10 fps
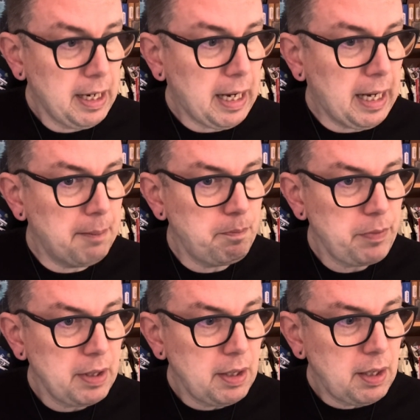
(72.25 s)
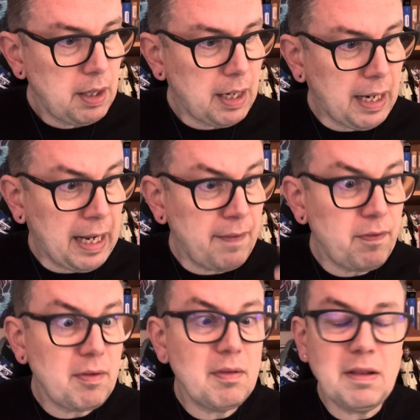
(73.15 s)

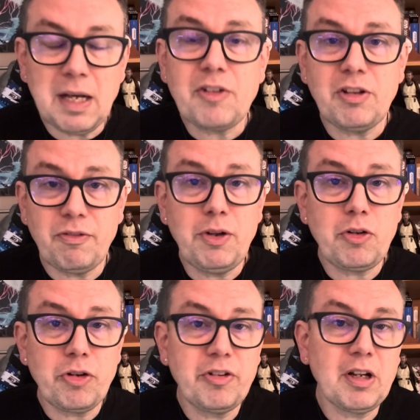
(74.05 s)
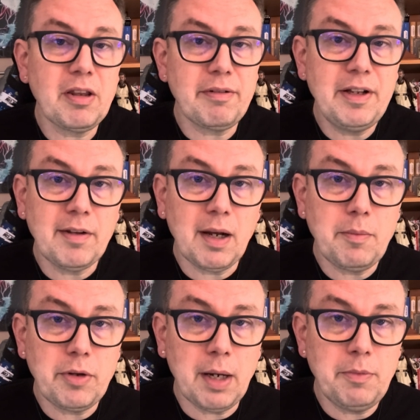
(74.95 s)
And actually, the future is another reason
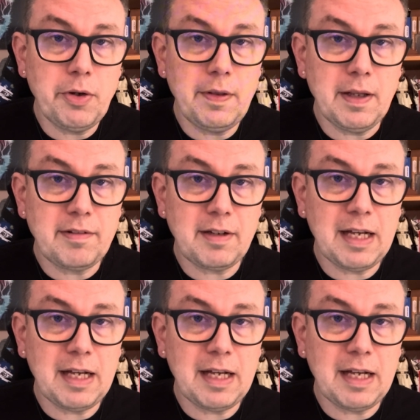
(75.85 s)
I'm doing this.